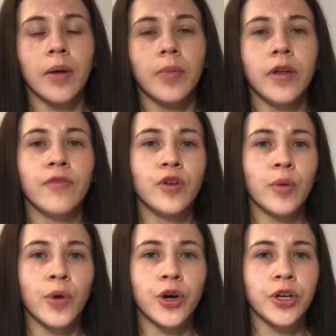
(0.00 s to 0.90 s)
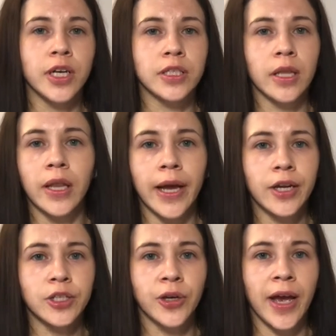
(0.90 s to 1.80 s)
if your bird doesn't like
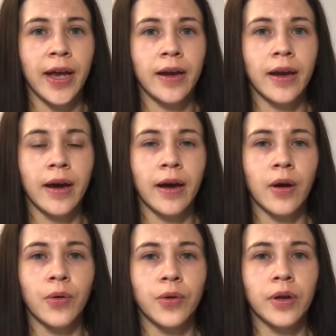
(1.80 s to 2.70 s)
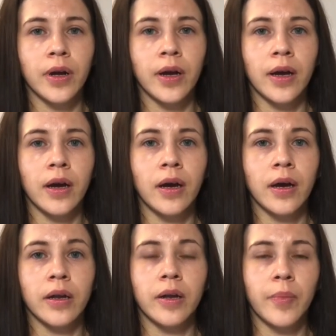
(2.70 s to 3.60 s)
to hang out
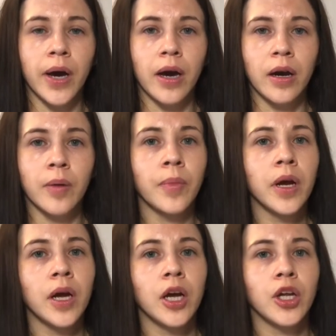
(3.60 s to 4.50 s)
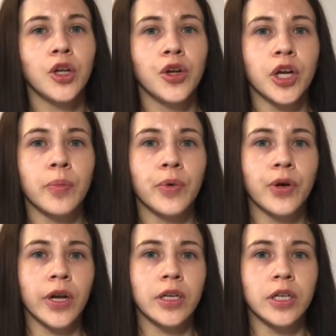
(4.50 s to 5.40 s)
at the bottom, you can put
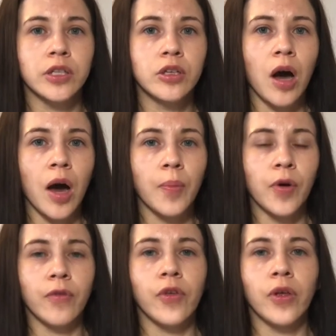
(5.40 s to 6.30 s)
at the top of